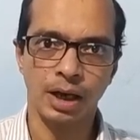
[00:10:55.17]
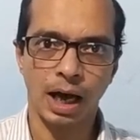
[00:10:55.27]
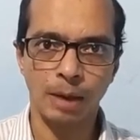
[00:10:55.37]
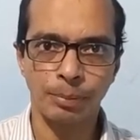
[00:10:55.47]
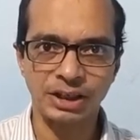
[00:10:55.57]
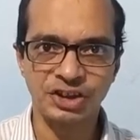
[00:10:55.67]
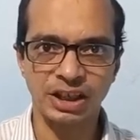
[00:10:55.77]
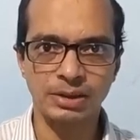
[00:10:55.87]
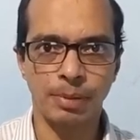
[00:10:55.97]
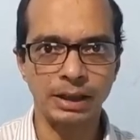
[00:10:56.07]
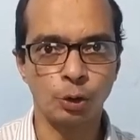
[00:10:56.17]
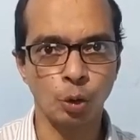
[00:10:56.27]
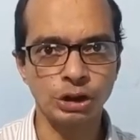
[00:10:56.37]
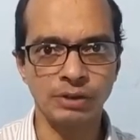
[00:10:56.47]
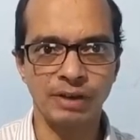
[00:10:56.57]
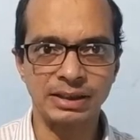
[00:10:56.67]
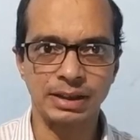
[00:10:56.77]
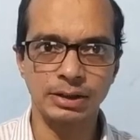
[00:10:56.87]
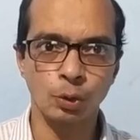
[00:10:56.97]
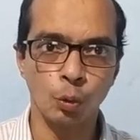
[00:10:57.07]
are purchased by those
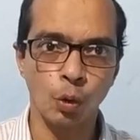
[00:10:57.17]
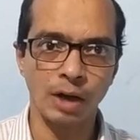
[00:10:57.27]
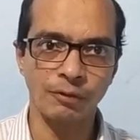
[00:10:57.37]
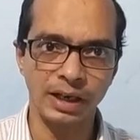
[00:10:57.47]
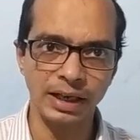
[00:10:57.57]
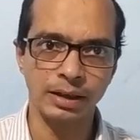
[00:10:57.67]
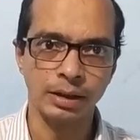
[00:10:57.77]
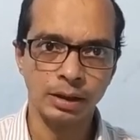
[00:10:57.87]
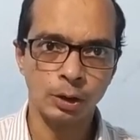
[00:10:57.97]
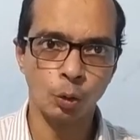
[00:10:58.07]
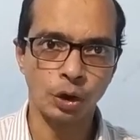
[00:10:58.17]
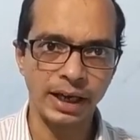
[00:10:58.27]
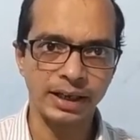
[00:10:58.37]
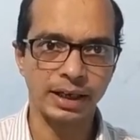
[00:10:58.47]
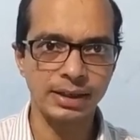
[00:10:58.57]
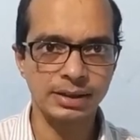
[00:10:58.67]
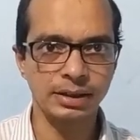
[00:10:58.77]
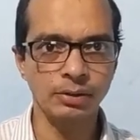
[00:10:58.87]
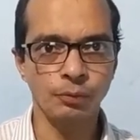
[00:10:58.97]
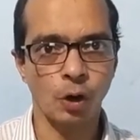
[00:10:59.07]
investors who are willing to take risk
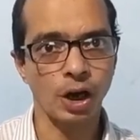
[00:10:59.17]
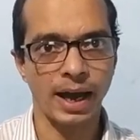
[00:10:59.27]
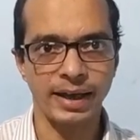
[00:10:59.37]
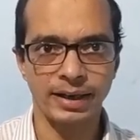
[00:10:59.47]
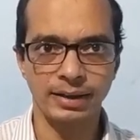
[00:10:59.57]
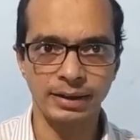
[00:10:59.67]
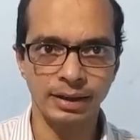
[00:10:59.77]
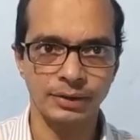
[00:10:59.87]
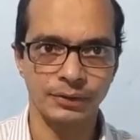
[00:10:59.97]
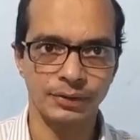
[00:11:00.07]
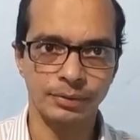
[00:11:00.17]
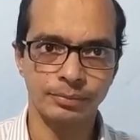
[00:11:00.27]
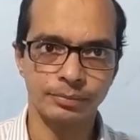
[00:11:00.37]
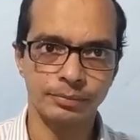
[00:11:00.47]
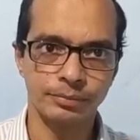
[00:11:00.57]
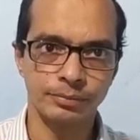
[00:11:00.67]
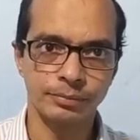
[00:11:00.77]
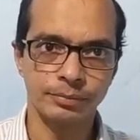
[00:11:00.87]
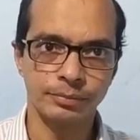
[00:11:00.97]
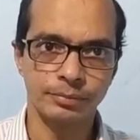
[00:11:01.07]
for higher returns.
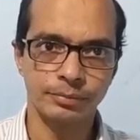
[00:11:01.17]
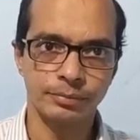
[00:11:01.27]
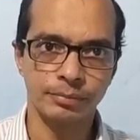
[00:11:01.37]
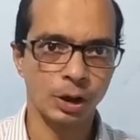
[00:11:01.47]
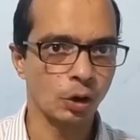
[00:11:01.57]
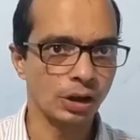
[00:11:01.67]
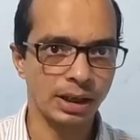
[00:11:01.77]
But on the